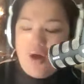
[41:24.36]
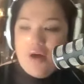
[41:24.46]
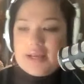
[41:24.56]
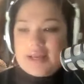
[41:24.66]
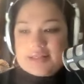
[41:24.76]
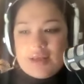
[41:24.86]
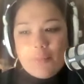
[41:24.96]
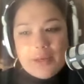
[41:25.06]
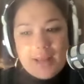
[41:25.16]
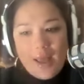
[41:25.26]
all that kind of
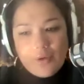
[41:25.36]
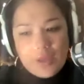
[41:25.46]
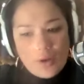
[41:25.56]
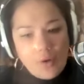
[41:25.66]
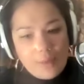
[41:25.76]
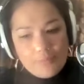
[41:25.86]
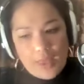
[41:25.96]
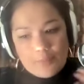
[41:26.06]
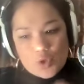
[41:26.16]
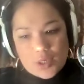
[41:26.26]
stuff." But now, you know, I'm
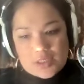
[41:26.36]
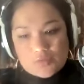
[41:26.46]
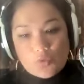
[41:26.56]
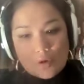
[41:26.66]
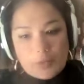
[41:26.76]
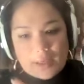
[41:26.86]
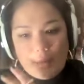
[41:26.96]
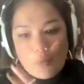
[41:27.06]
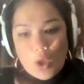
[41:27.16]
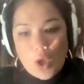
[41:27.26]
I'm transforming,
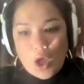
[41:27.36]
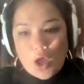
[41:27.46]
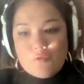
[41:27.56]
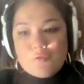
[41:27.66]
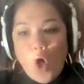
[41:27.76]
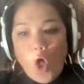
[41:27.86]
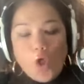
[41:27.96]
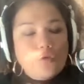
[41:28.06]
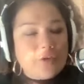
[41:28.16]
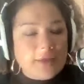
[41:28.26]
I'm
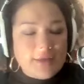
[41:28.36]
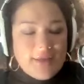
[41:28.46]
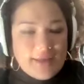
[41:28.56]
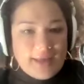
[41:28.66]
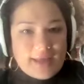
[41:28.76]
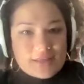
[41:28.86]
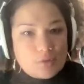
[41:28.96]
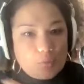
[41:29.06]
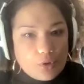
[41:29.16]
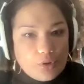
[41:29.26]
evolving as
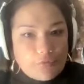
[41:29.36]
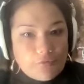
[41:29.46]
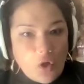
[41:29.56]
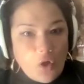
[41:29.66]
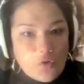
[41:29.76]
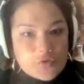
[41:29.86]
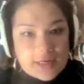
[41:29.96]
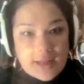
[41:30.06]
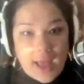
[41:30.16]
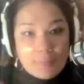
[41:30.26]
the world evolves,
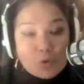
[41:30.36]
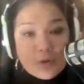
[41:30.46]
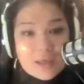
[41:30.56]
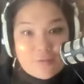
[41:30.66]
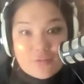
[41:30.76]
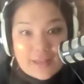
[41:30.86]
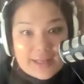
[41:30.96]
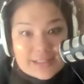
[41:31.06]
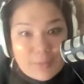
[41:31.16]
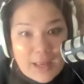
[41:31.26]
and I'm looking for
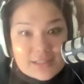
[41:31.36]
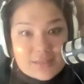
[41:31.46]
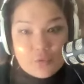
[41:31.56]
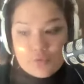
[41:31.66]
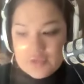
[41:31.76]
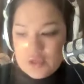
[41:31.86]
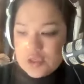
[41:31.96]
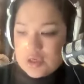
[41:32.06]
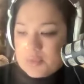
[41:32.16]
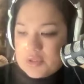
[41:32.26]
that expansive view of
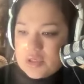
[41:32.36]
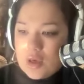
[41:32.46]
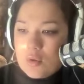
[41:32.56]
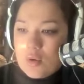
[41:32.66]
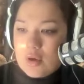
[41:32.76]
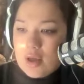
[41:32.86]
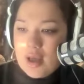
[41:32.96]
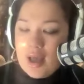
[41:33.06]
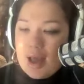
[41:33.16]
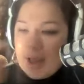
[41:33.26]
leadership. And so,
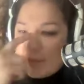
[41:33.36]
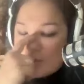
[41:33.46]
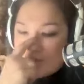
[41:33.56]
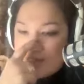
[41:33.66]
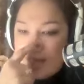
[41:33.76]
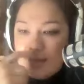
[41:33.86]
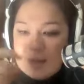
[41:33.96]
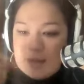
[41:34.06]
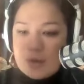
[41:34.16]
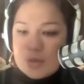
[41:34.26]
I was
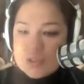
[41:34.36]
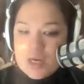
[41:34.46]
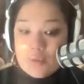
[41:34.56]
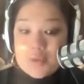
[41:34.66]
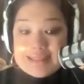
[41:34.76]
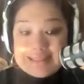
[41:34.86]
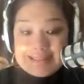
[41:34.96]
telling, I was sharing well, with